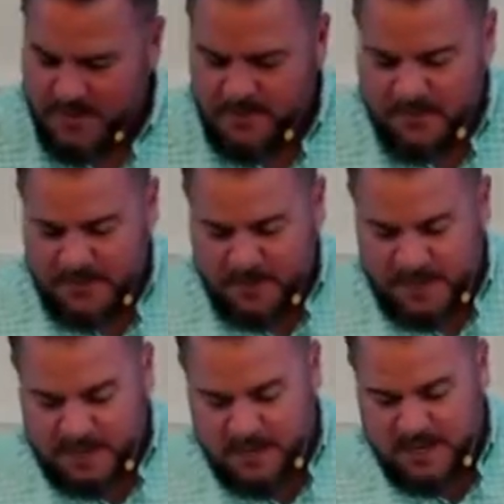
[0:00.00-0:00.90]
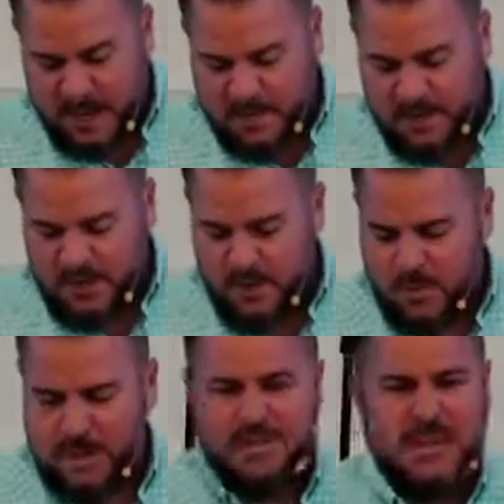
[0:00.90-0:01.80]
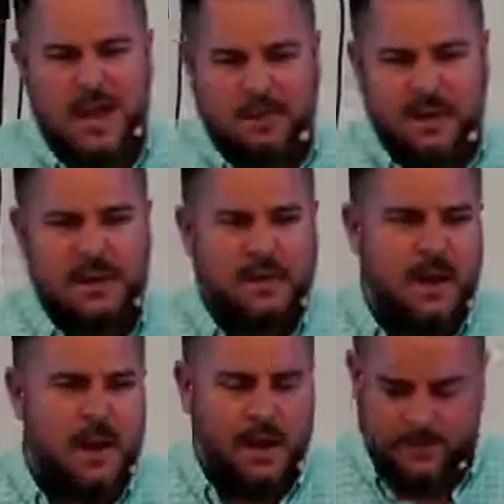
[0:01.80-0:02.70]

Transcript: This means becoming a human is not beneath God.